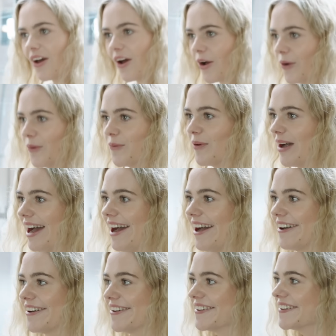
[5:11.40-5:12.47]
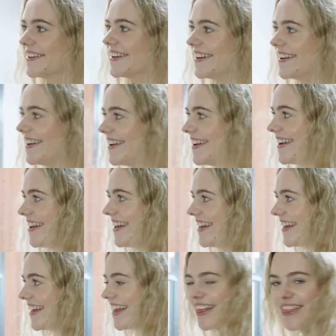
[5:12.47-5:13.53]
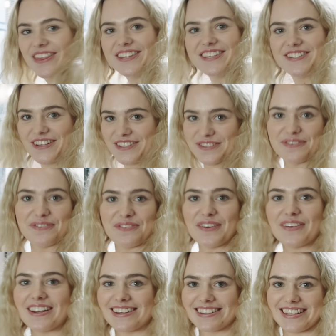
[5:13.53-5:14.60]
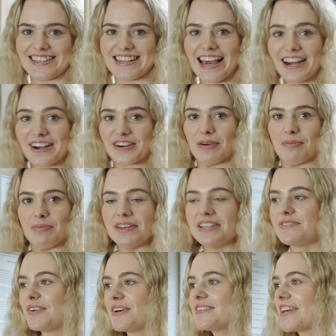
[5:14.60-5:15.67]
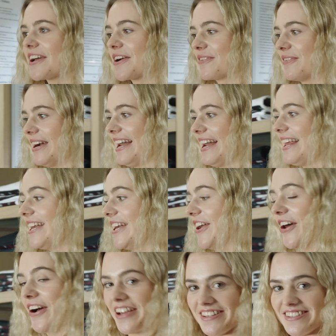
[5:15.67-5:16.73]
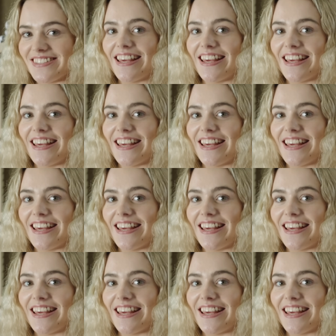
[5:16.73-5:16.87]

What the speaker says: Oh wow, this doesn't feel like a tack room, this feels like a really nice